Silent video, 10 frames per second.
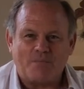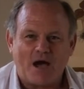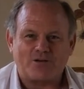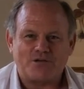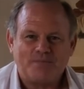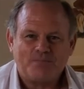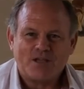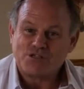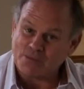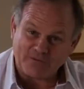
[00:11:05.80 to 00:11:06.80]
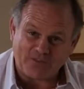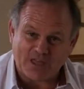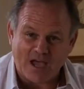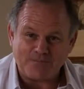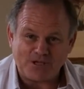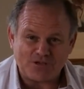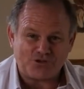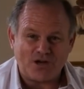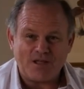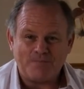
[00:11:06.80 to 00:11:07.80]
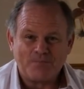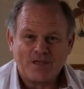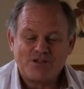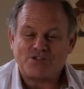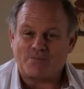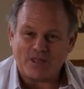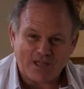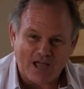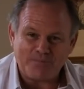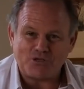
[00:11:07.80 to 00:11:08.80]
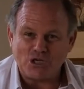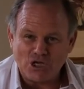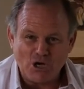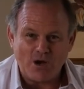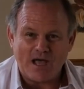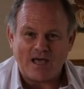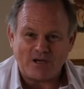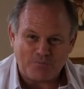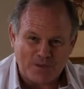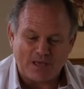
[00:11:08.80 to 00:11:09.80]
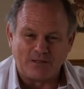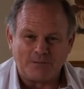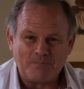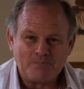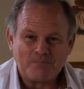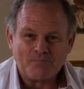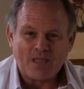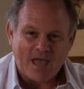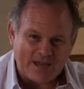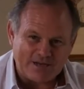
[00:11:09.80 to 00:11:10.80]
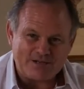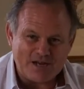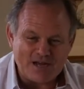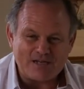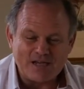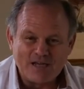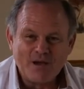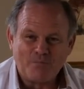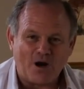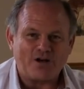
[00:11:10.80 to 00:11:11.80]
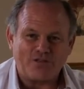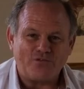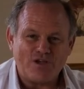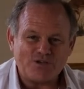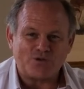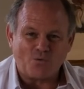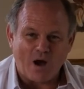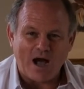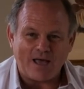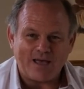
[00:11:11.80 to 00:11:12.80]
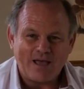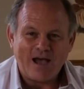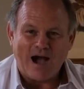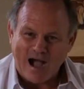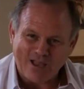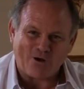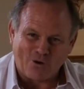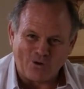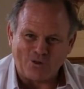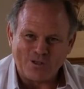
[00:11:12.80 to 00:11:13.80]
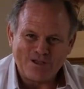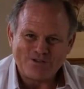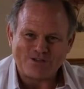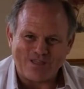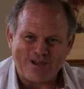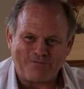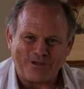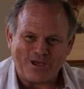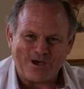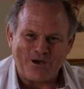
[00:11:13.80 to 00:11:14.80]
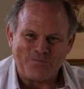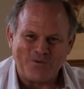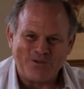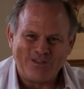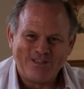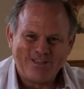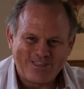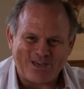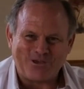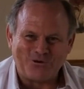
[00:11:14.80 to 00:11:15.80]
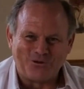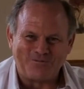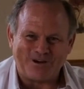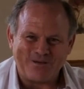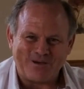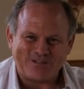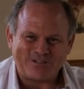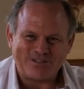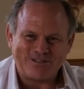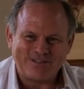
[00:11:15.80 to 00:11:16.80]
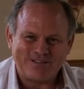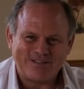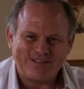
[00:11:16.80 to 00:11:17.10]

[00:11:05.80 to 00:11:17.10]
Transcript: about some of the Cape's history, some of the Cape's allure and appeal, and indeed part of the reason why I call South Africa home. Thank you all very much.